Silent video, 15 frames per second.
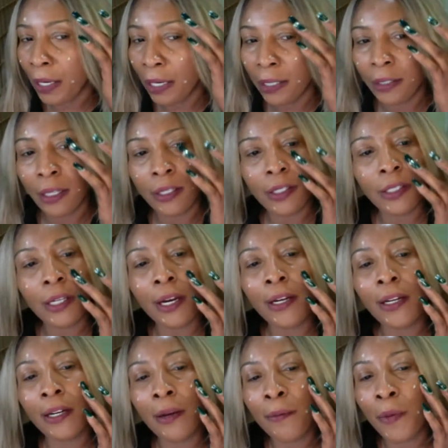in
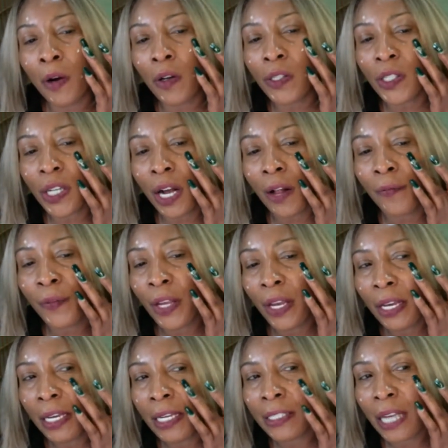circular motion
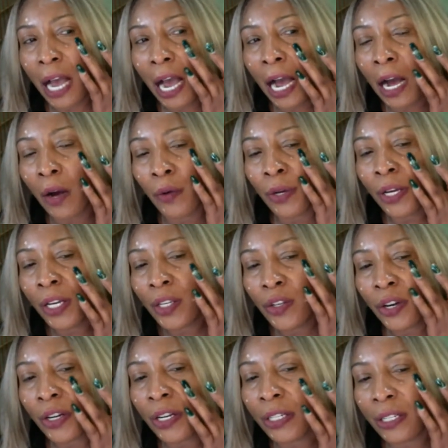is how
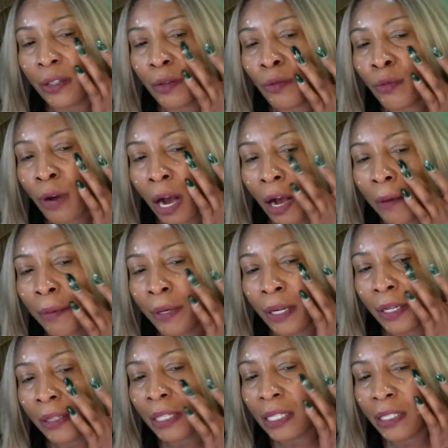you're going to rub
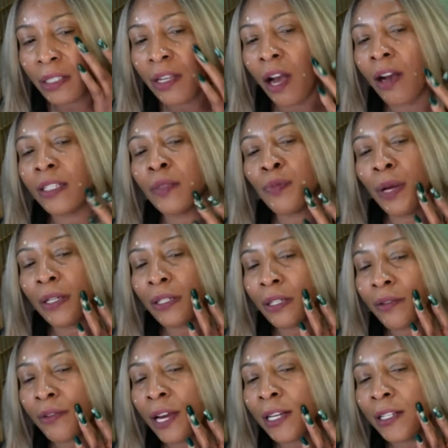this dark spot
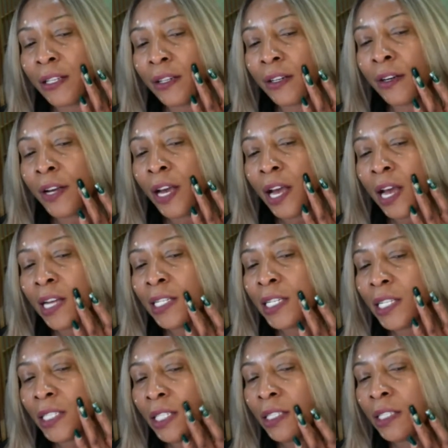corrector. And
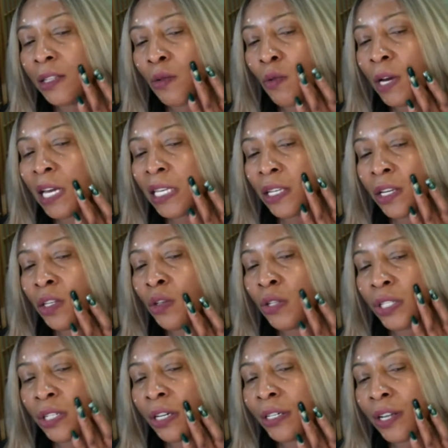this is the way you
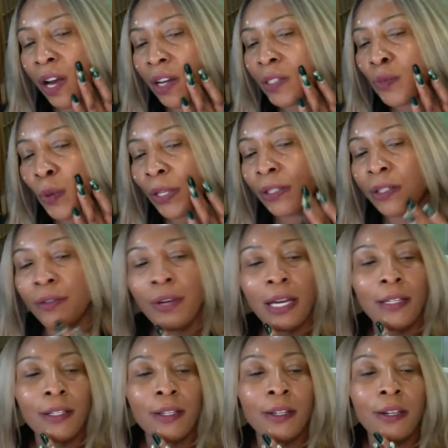use your dark spot
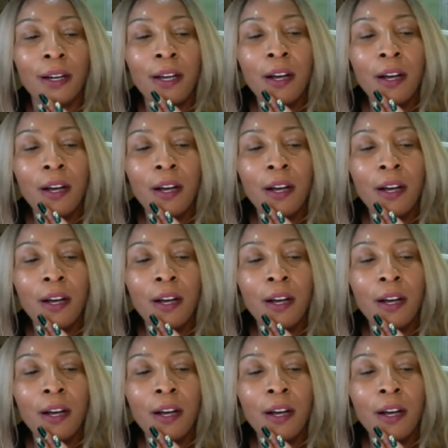corrector